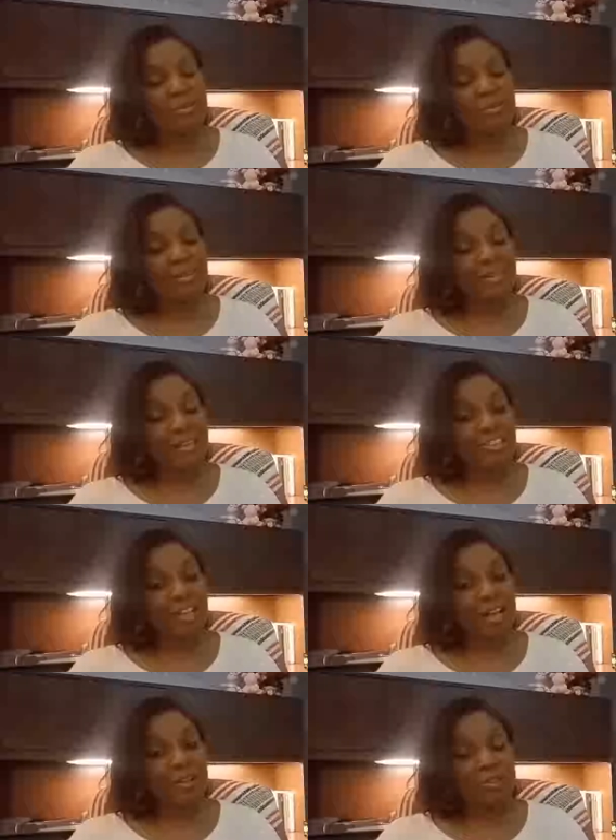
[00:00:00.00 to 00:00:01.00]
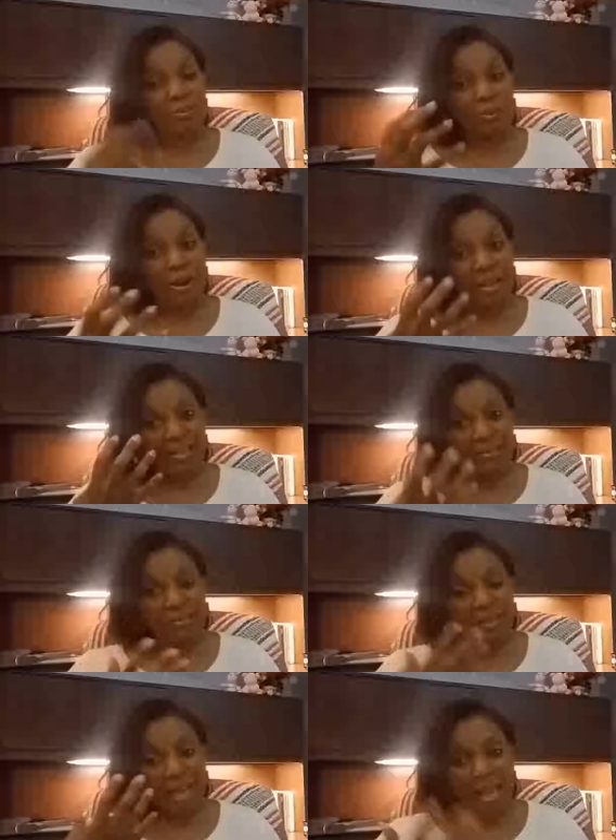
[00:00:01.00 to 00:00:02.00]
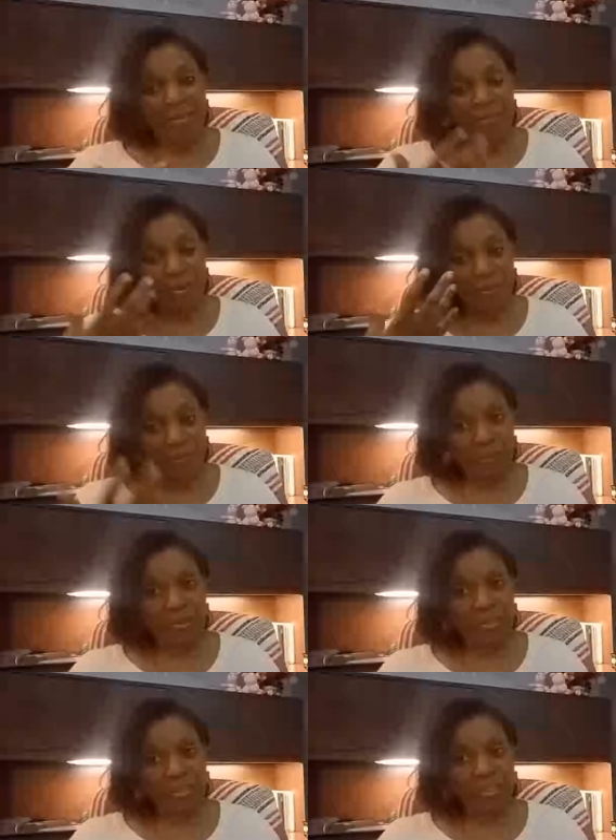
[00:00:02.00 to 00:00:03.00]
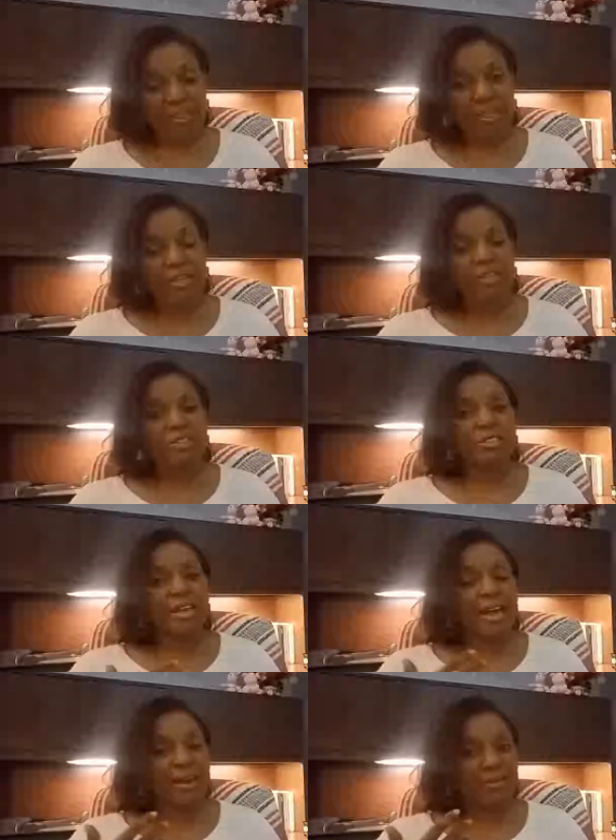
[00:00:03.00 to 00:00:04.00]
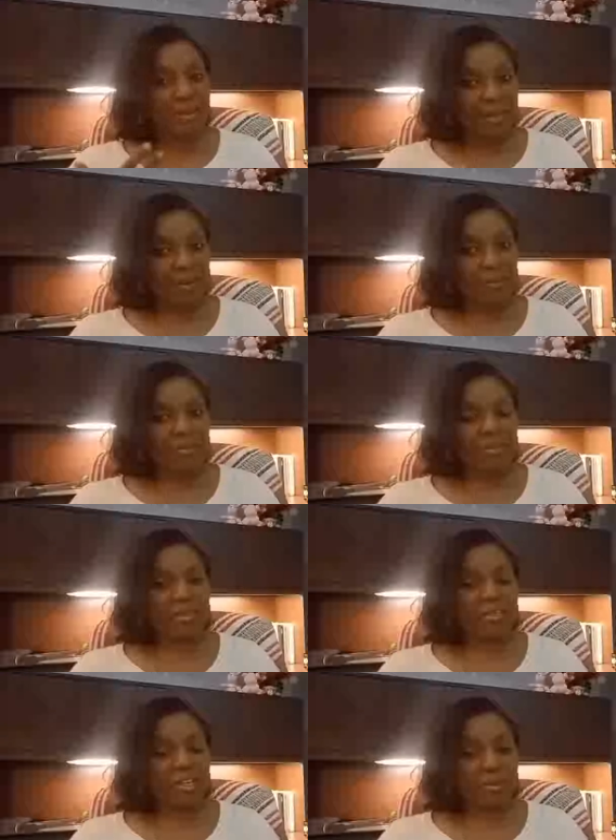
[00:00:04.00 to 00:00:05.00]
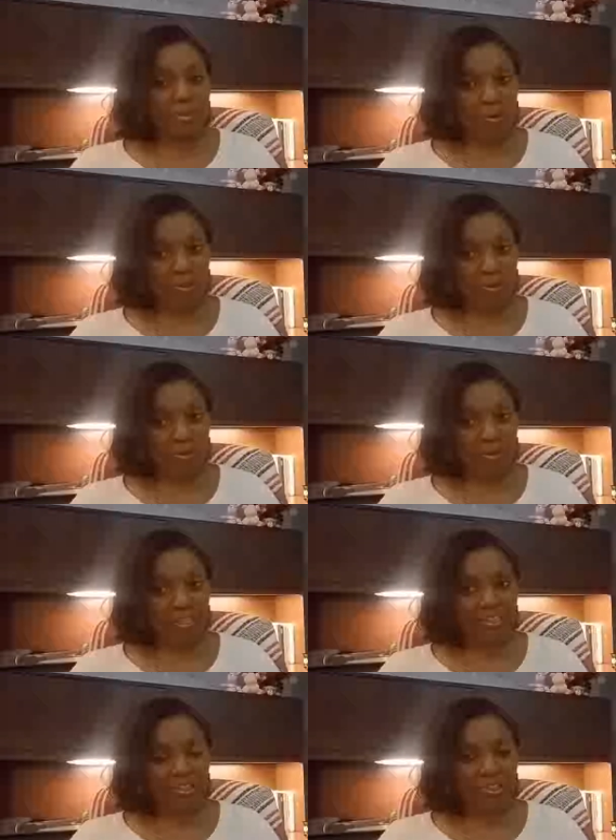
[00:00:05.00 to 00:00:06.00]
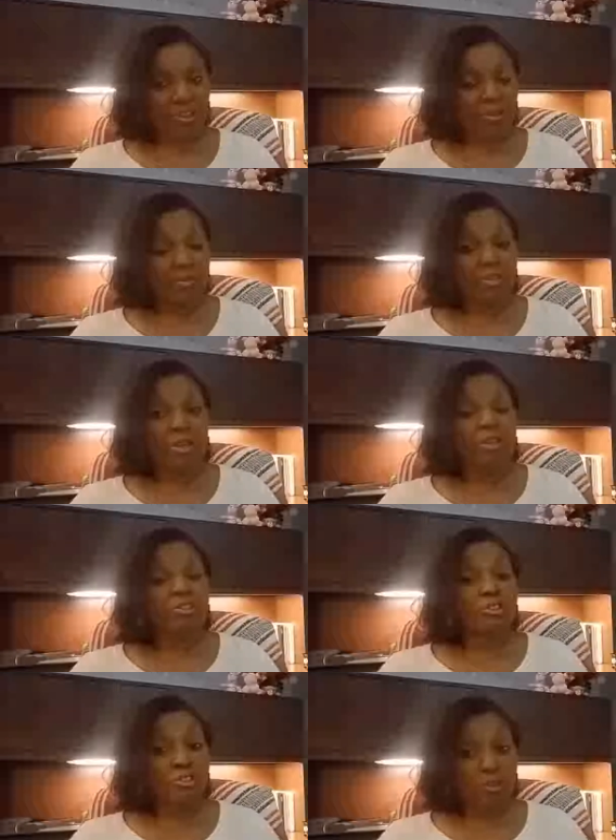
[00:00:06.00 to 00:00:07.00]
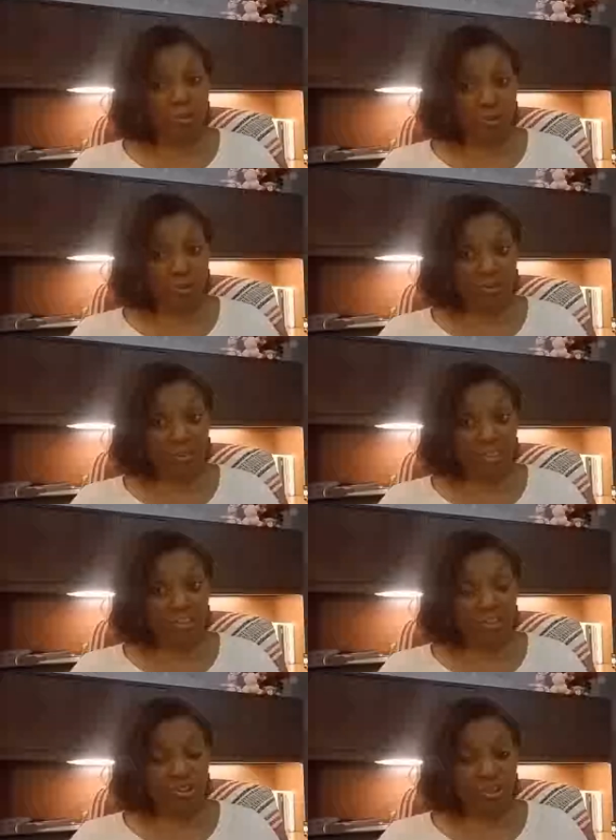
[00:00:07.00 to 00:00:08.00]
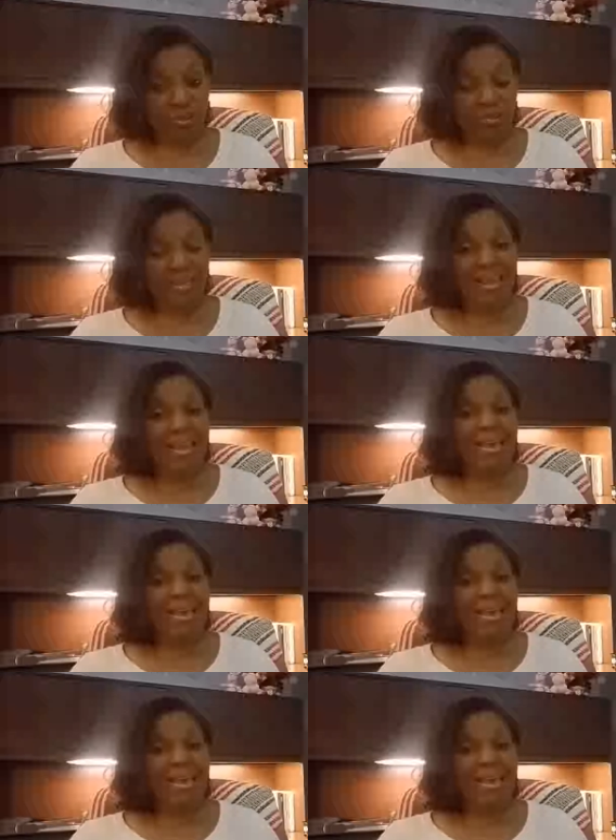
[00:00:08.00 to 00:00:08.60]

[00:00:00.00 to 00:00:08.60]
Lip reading: so that that child's brain will have the ability to have healthy emotional relationships, social relationships,